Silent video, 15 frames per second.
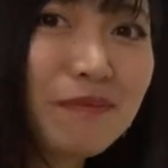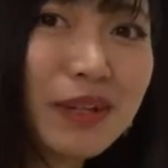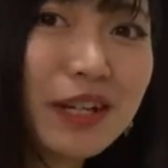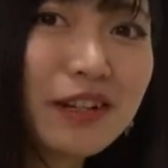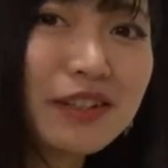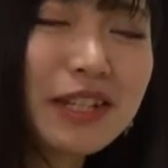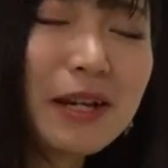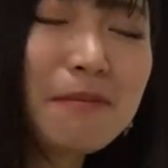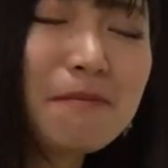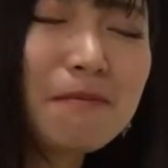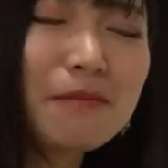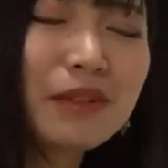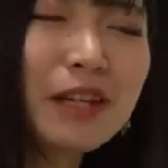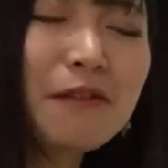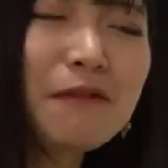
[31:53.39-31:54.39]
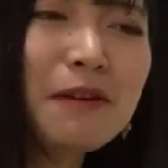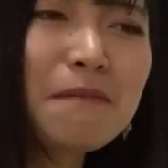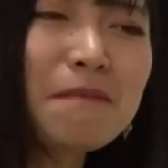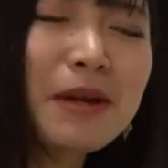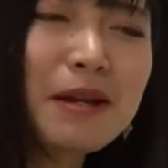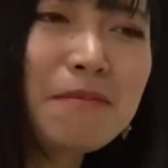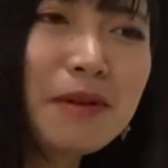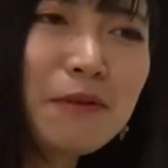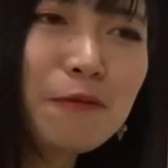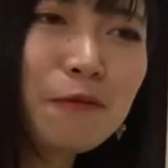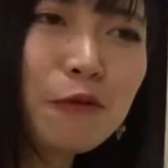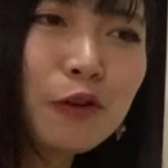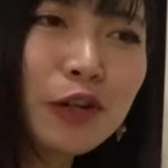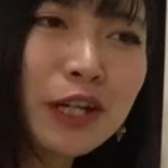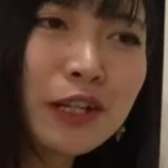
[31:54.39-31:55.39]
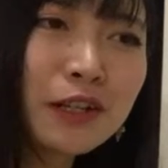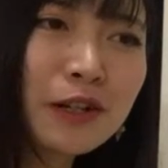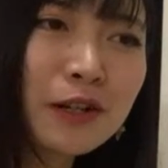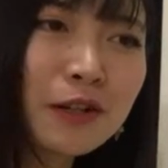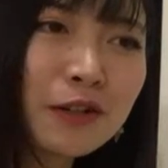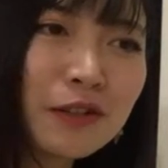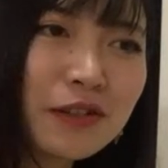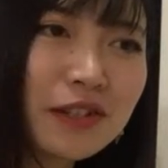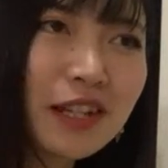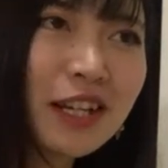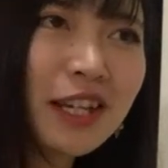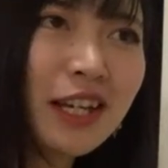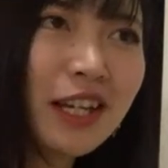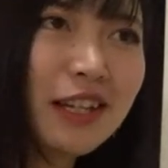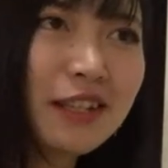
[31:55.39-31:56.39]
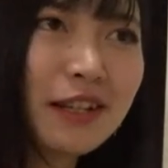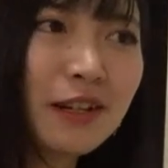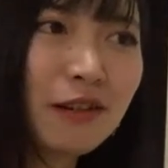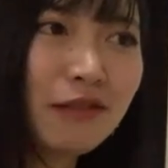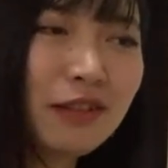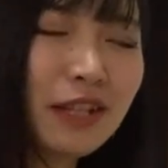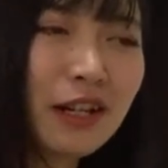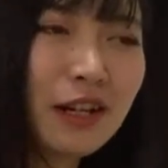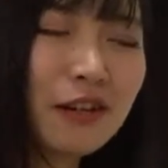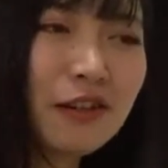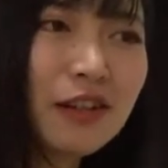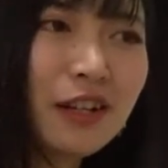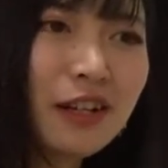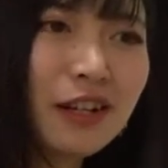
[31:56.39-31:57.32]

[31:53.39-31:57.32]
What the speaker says: Because there were many, many foreigners in the hotel.